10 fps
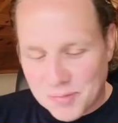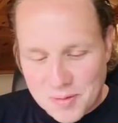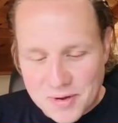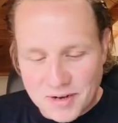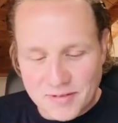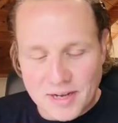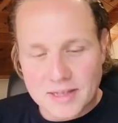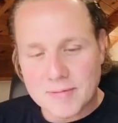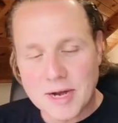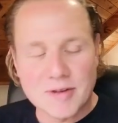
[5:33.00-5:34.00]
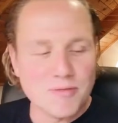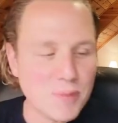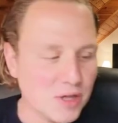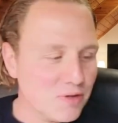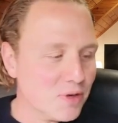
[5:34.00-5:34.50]
gonna put me off at the
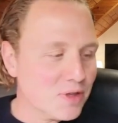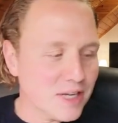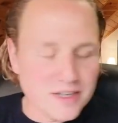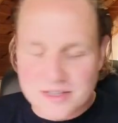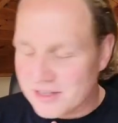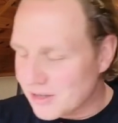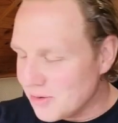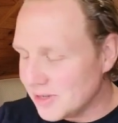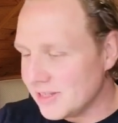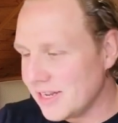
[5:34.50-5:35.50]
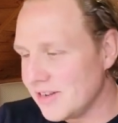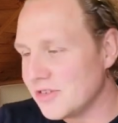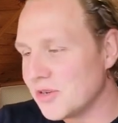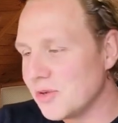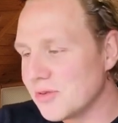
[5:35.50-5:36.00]
body rotation is always there
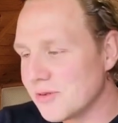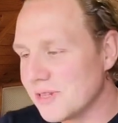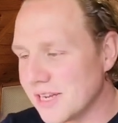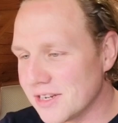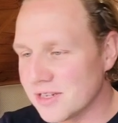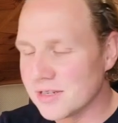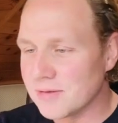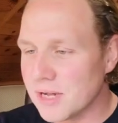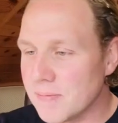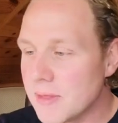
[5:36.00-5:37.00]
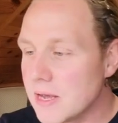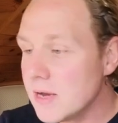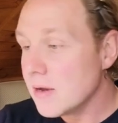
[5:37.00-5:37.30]
and shoulder rotation as well.